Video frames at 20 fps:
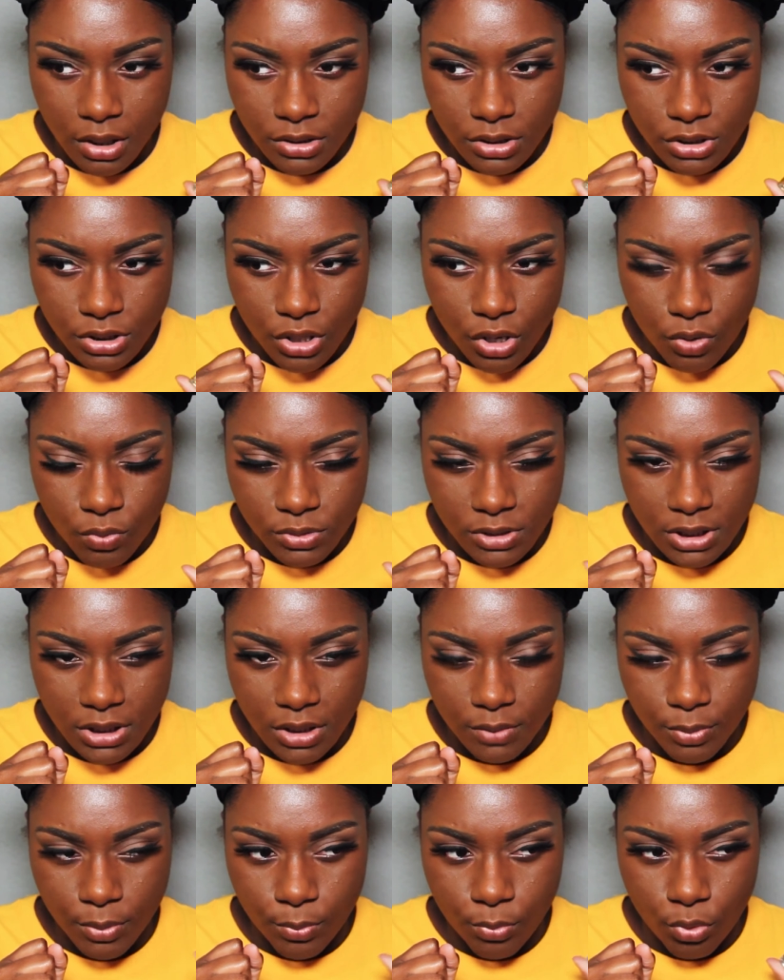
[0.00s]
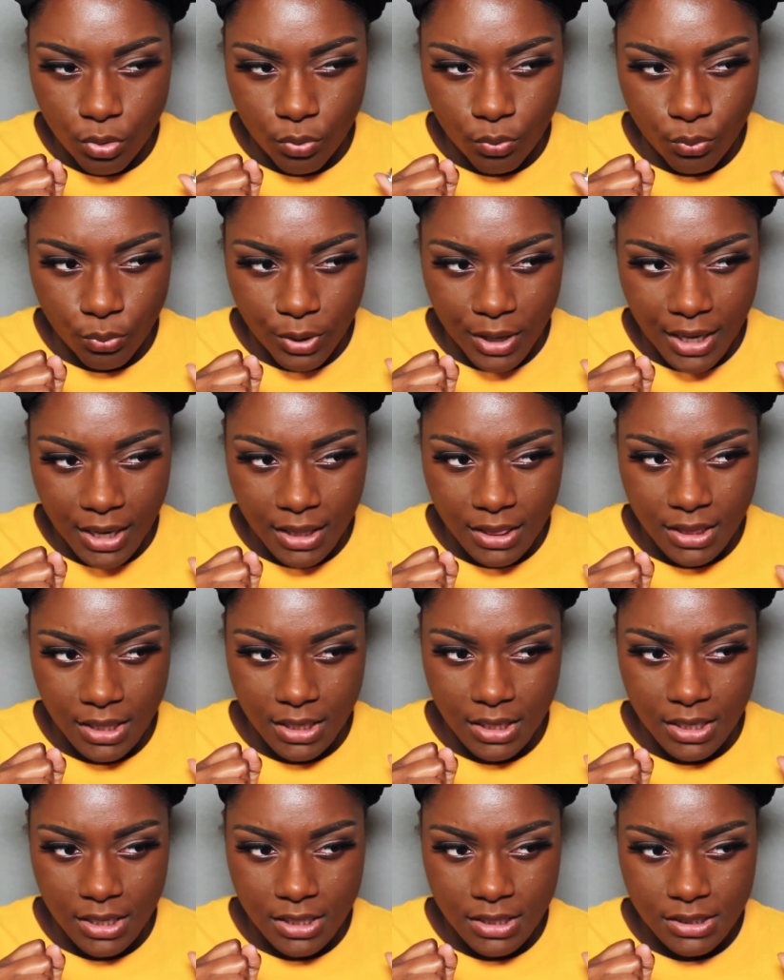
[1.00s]
undertone was a little bit more red
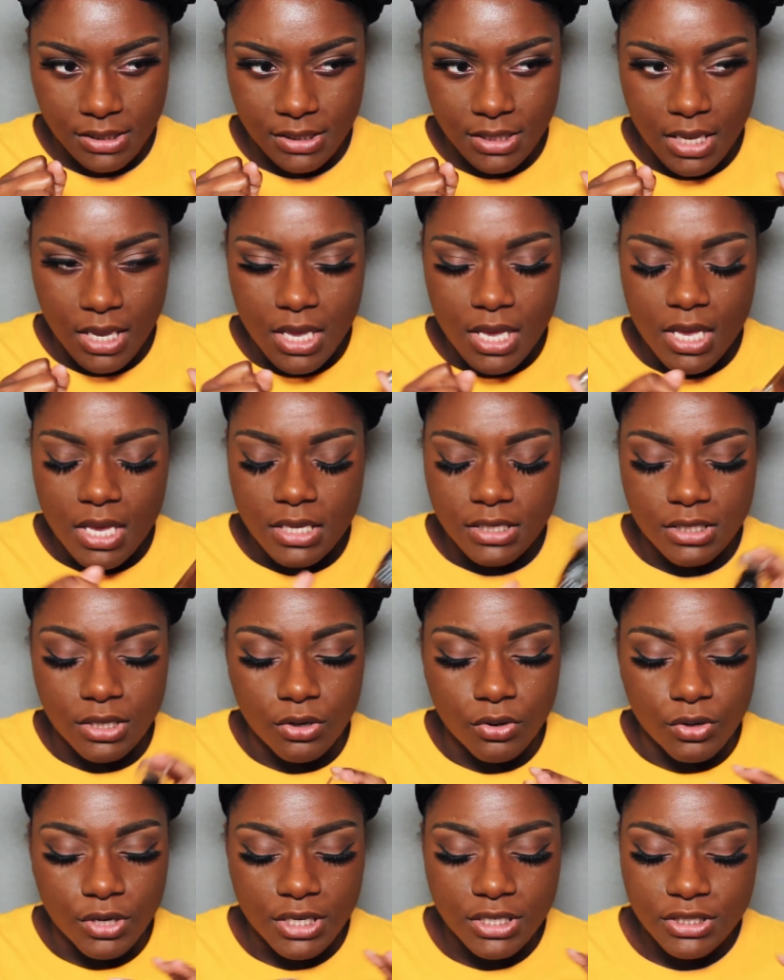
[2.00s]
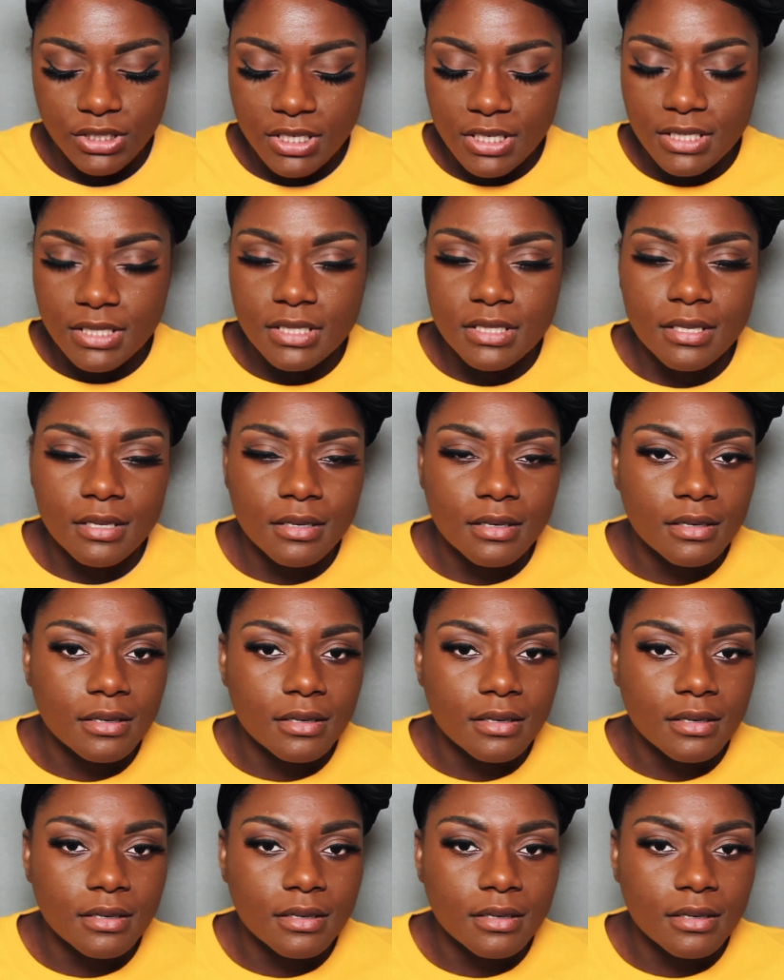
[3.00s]
than this. So it's just